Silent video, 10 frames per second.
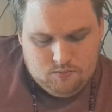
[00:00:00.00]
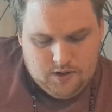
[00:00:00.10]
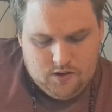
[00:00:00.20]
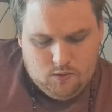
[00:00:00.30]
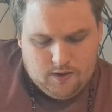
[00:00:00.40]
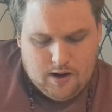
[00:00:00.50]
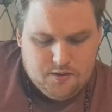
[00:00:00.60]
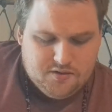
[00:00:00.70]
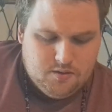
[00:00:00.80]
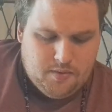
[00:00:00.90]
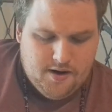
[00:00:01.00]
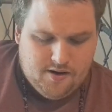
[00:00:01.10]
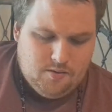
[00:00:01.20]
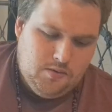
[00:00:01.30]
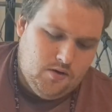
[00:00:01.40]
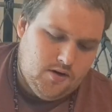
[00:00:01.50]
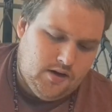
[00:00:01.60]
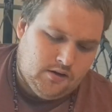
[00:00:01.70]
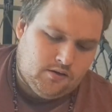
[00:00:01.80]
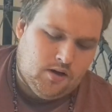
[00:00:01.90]
were ousted by your
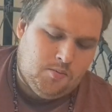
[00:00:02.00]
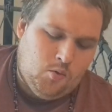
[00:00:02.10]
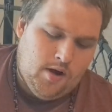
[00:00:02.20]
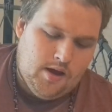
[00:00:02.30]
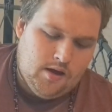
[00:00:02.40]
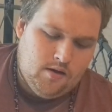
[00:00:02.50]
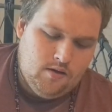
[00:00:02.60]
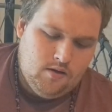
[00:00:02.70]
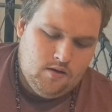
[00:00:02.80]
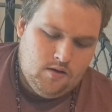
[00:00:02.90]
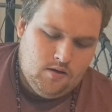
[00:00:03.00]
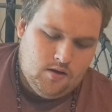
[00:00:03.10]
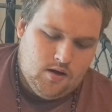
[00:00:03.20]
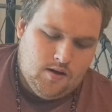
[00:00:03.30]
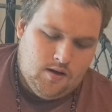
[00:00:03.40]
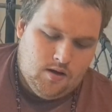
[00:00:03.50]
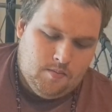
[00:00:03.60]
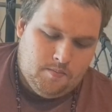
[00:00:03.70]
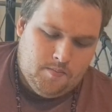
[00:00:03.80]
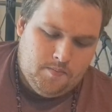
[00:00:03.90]
community in some way,
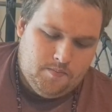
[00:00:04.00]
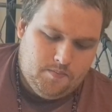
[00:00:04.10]
or